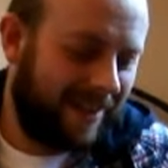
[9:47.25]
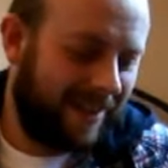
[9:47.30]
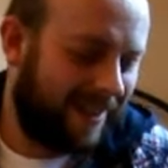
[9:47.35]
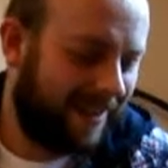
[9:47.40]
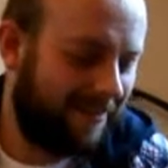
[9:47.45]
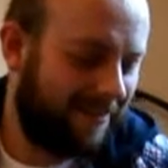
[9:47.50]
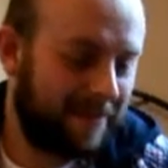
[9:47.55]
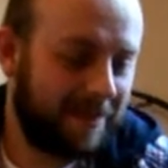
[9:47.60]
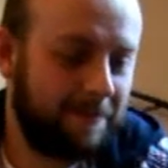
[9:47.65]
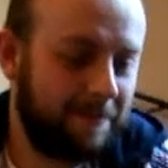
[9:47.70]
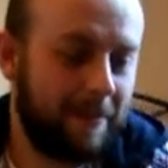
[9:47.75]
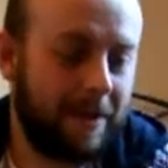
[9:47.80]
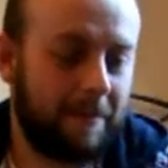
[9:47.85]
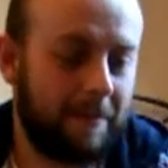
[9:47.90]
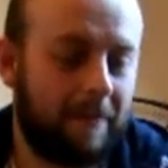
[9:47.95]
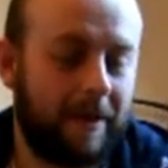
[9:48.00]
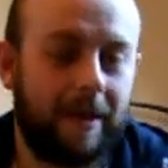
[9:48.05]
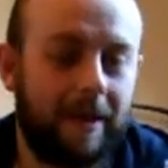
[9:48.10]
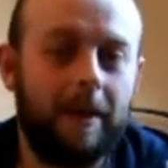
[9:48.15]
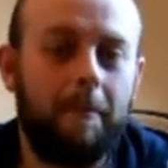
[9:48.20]
that was me
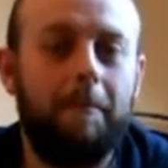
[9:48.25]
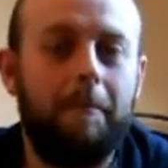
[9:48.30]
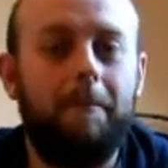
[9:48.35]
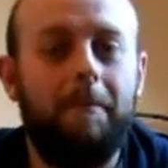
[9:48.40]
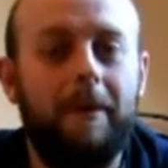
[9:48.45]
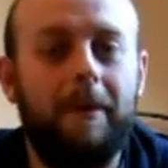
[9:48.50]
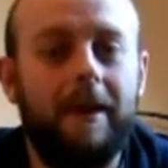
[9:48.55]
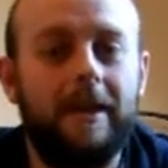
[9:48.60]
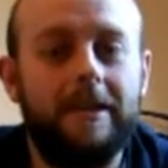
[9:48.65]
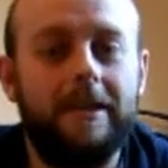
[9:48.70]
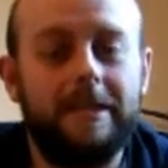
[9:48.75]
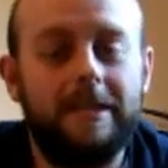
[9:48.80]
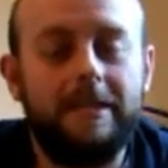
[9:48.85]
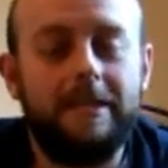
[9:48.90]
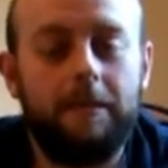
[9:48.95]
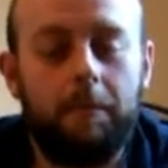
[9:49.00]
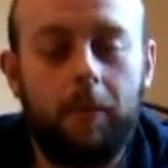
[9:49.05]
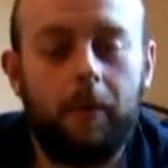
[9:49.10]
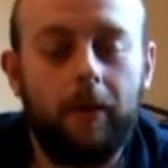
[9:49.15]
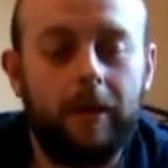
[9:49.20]
being a bit
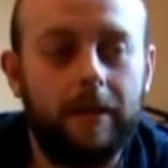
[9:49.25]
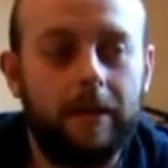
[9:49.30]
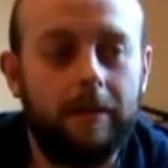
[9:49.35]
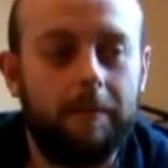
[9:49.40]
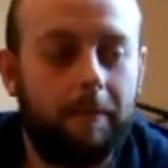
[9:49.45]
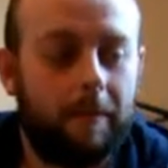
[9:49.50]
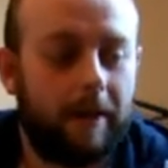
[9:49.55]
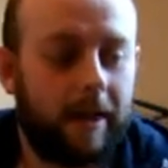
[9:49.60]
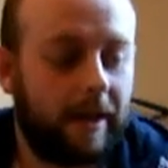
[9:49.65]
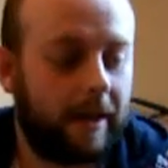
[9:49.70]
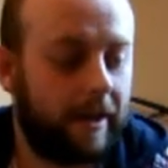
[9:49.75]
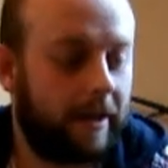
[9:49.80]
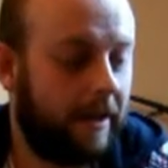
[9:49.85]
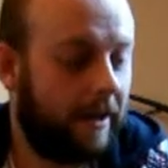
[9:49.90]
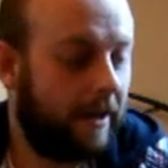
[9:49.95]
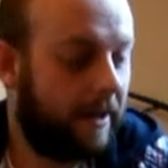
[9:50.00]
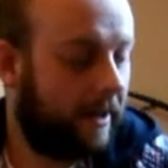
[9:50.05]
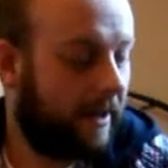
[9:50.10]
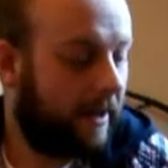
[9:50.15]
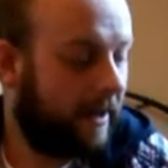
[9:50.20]
disappointed by
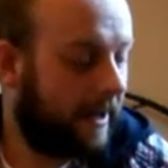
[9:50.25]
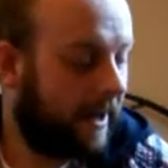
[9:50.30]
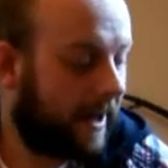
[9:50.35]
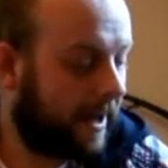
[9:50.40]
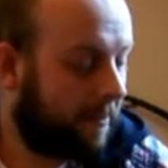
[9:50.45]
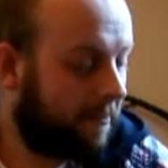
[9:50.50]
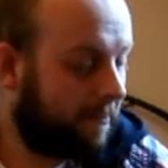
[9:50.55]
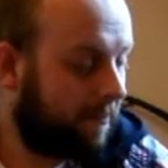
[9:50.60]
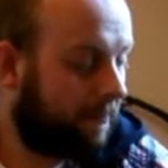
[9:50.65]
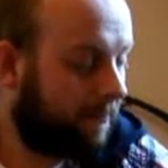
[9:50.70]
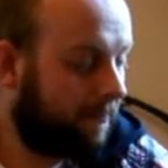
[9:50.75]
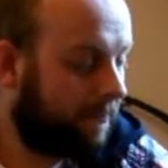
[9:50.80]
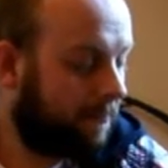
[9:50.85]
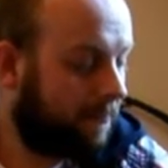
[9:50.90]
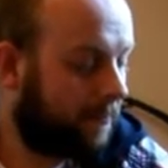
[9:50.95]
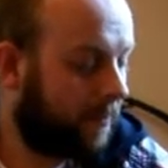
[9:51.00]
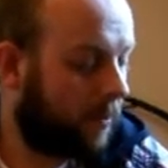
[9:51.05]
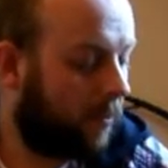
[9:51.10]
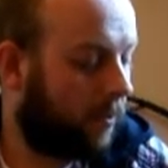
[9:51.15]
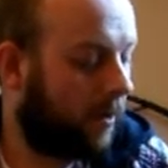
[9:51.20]

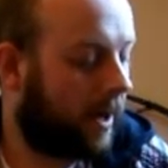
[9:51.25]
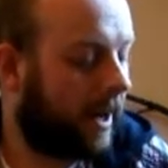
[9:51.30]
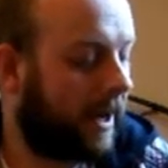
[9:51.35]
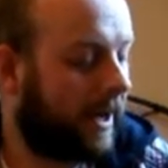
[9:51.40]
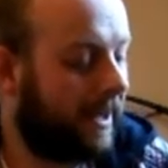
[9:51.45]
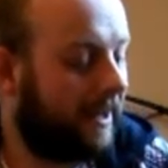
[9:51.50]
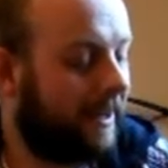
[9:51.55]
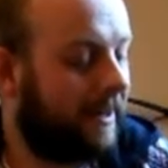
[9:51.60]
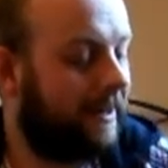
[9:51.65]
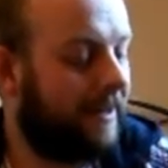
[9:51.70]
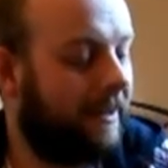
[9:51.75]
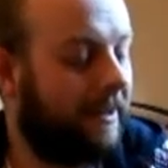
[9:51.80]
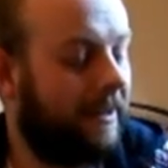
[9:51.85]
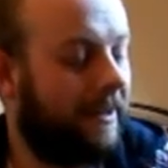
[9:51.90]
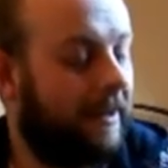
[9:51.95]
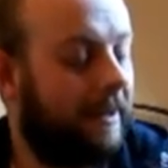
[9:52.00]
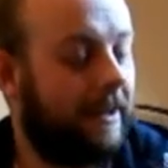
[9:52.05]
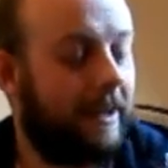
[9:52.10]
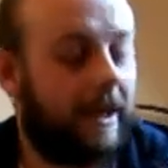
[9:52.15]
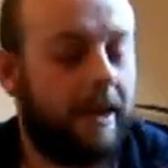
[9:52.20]
what I
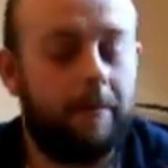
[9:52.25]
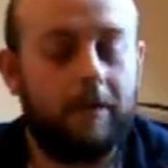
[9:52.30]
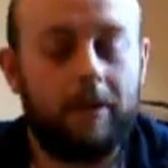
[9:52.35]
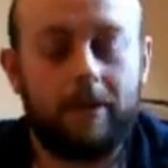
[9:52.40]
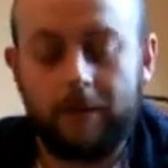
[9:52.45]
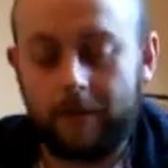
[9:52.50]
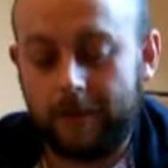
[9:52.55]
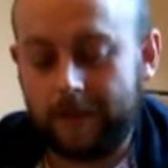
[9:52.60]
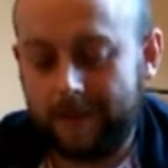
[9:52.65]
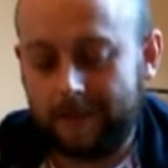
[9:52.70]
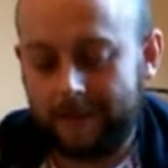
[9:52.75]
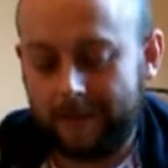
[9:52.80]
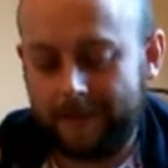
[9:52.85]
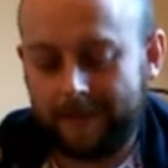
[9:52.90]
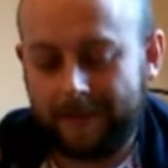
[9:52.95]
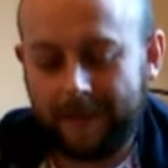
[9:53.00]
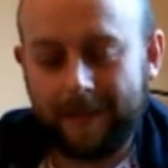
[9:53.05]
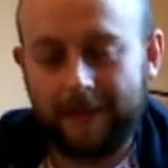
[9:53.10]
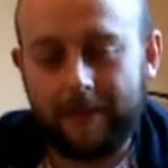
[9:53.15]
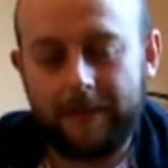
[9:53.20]
came across
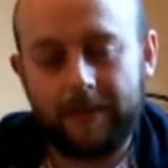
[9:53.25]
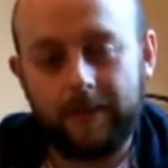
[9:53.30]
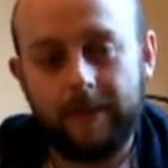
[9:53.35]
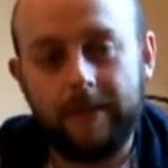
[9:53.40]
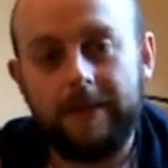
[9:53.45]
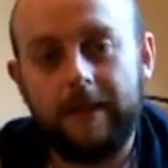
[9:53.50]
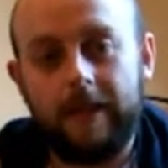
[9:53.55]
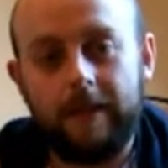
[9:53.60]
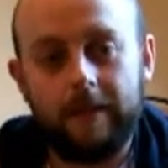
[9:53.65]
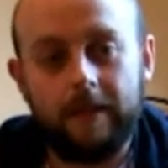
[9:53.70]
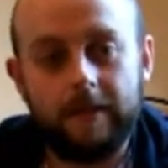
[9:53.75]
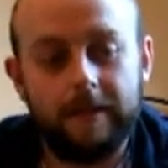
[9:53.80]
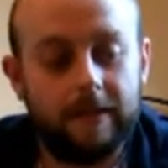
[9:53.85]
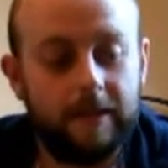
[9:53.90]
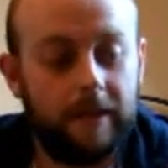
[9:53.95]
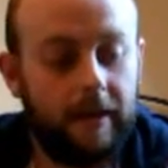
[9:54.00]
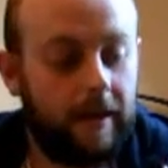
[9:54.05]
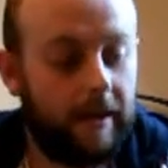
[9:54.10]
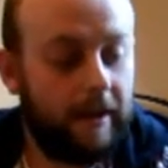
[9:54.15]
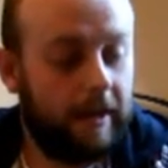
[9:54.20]
in Toys R Us.
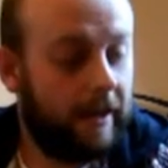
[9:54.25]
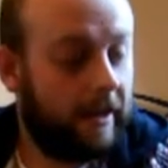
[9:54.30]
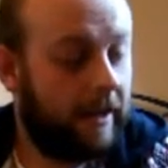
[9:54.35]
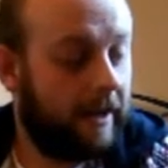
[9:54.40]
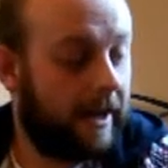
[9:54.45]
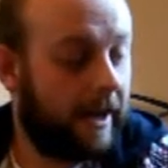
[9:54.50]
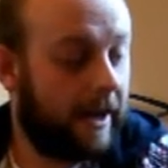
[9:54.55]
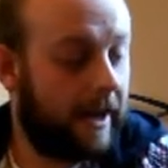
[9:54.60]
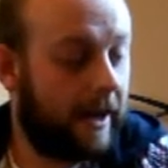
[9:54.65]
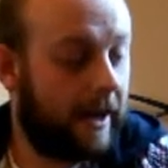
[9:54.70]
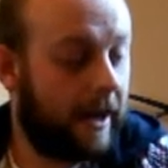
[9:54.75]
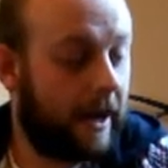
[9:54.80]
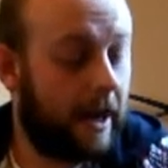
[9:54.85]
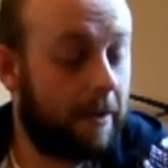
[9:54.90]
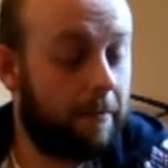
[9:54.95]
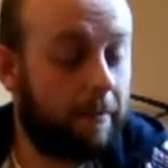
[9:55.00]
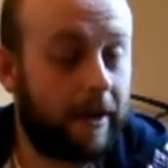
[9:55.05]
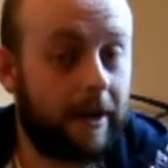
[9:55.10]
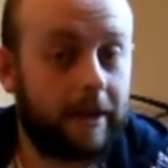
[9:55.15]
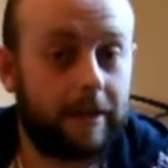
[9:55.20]
I
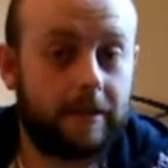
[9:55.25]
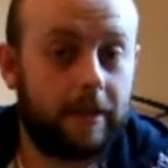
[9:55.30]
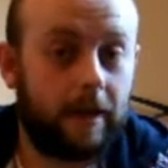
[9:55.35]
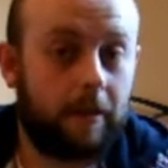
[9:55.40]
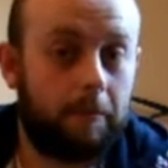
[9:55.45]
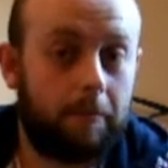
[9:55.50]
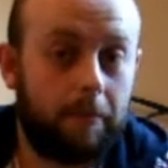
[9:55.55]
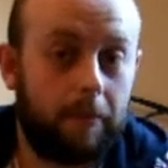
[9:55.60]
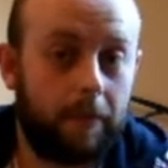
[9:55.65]
picked up